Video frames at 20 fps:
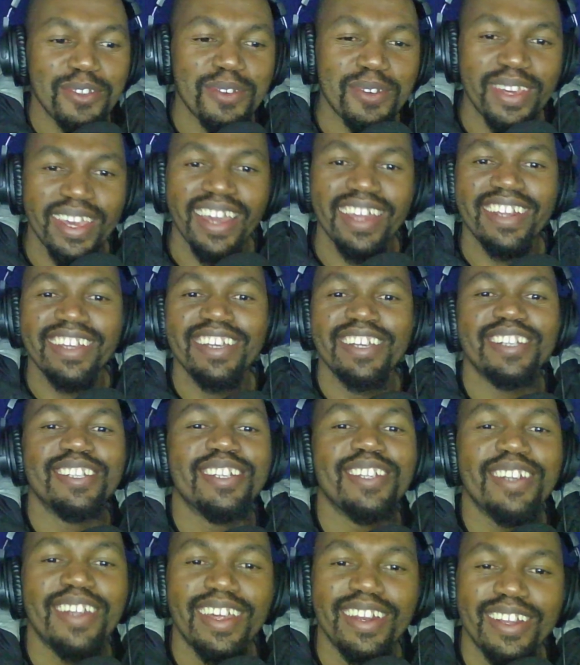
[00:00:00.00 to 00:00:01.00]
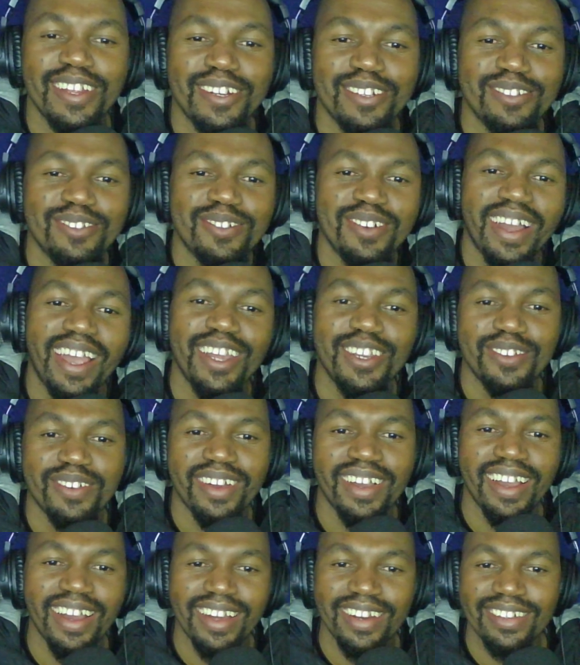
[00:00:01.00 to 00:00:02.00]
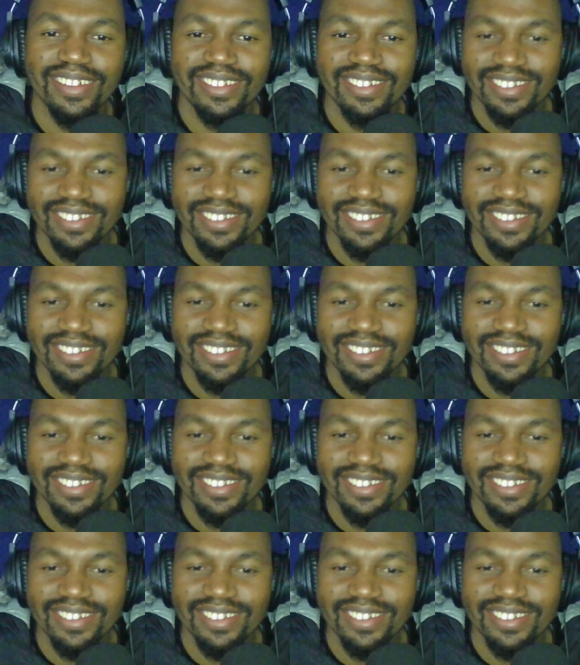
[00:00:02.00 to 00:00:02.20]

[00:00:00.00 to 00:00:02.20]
you get in and then you hide your gun?